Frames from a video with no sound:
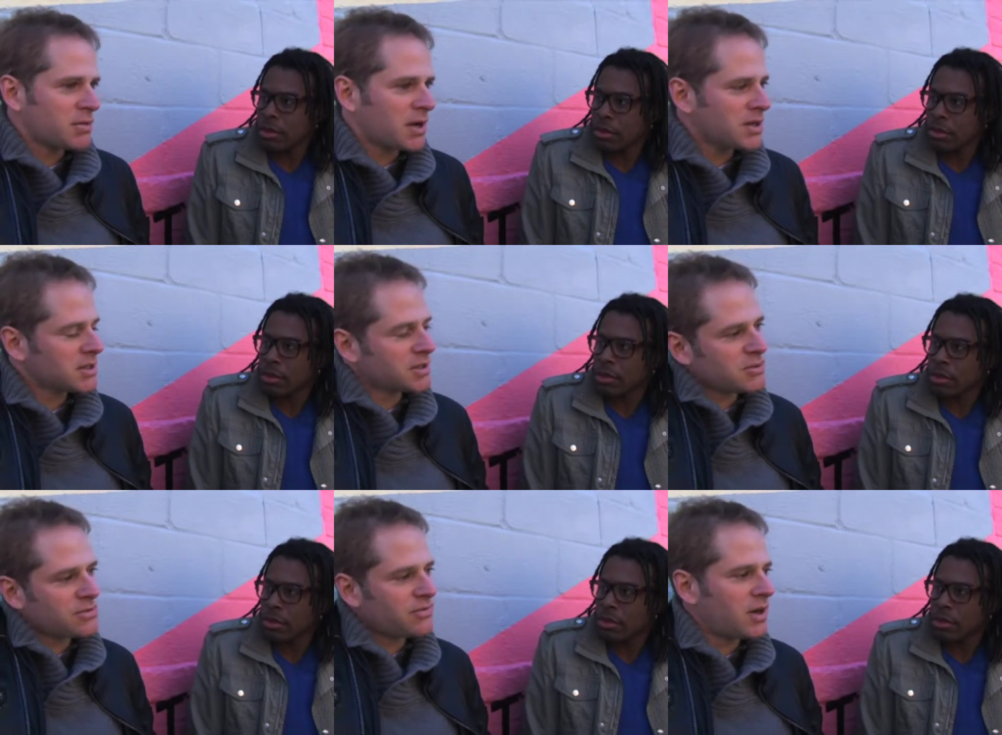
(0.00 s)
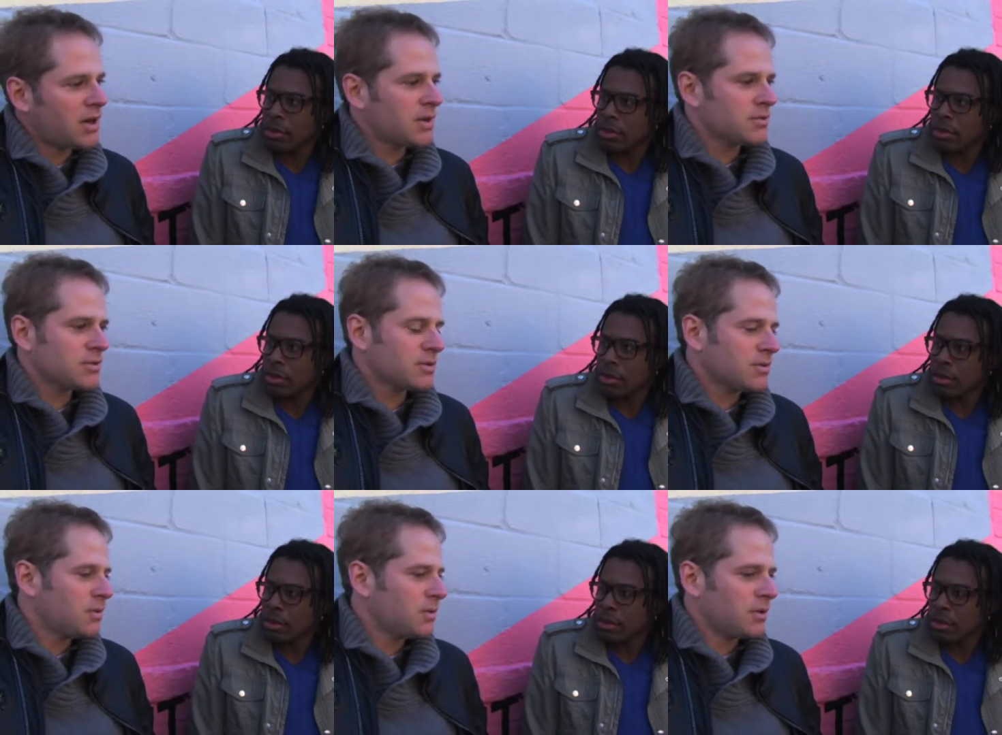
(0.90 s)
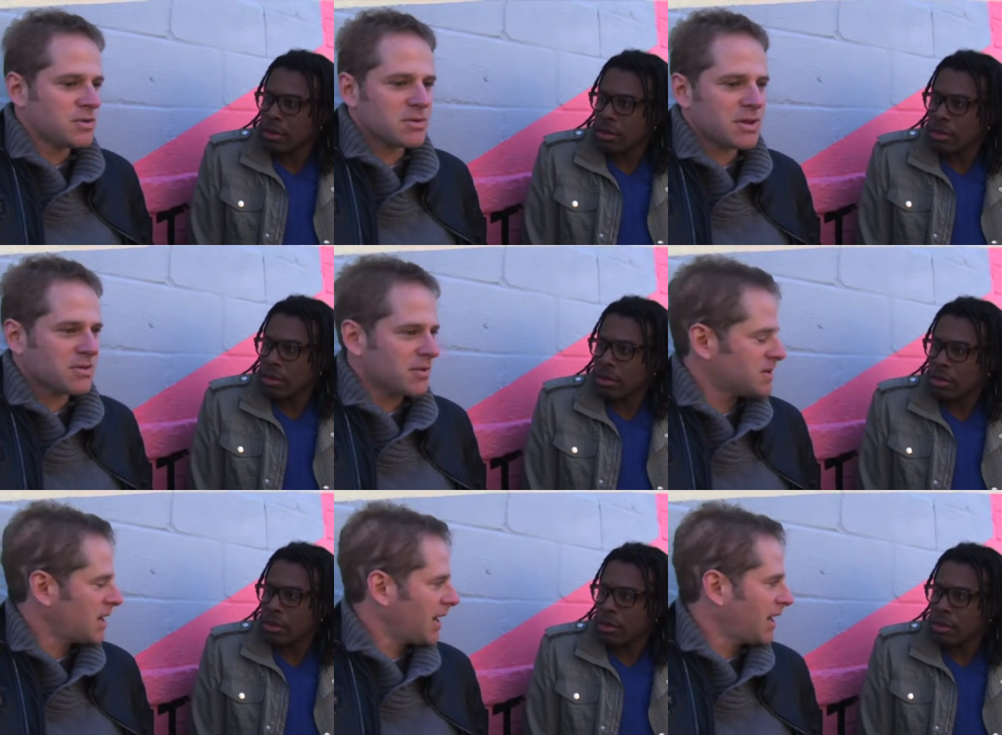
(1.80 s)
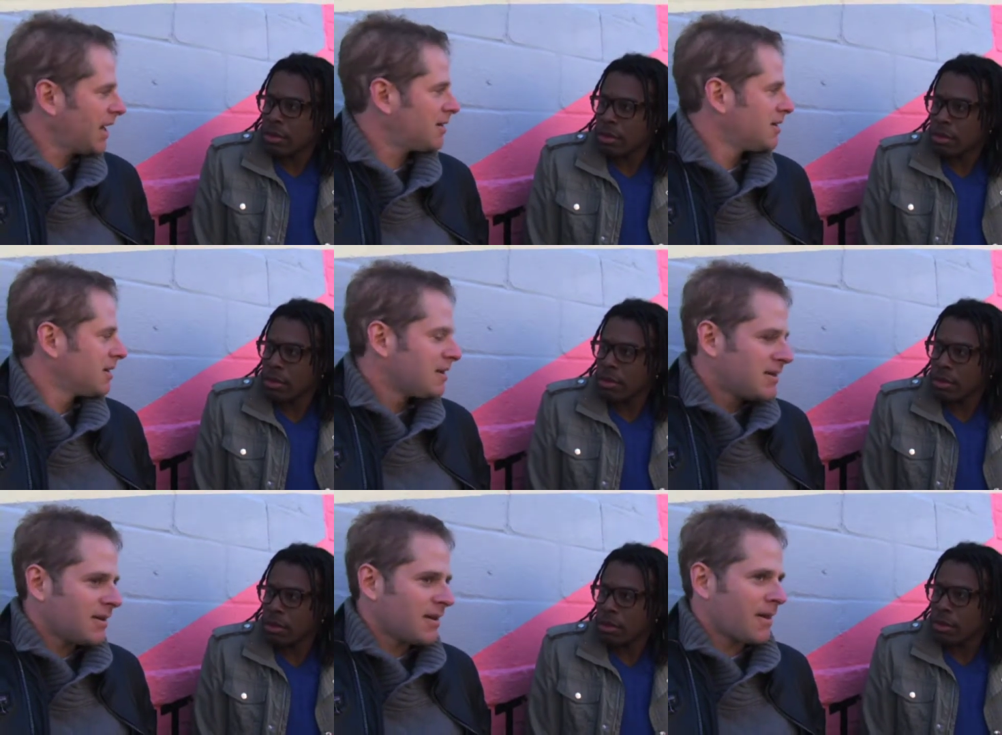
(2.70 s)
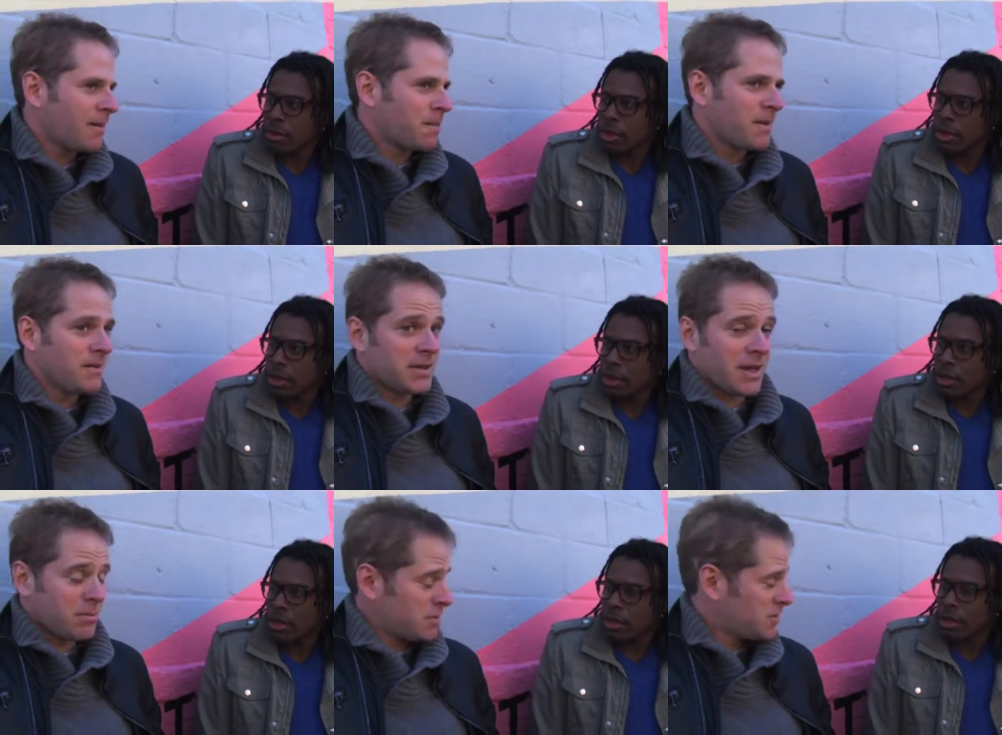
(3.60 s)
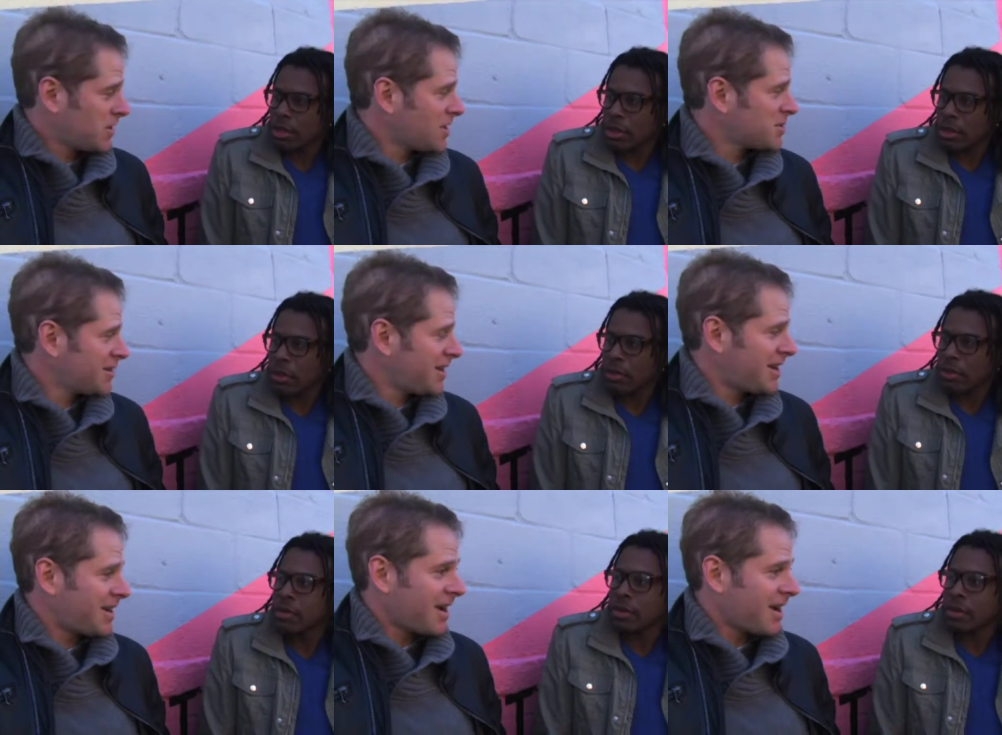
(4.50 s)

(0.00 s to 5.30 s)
Speaker 1: project. It was fun. It was cool. It was a place for us to hang out. Um, the neighborhood's changed a lot,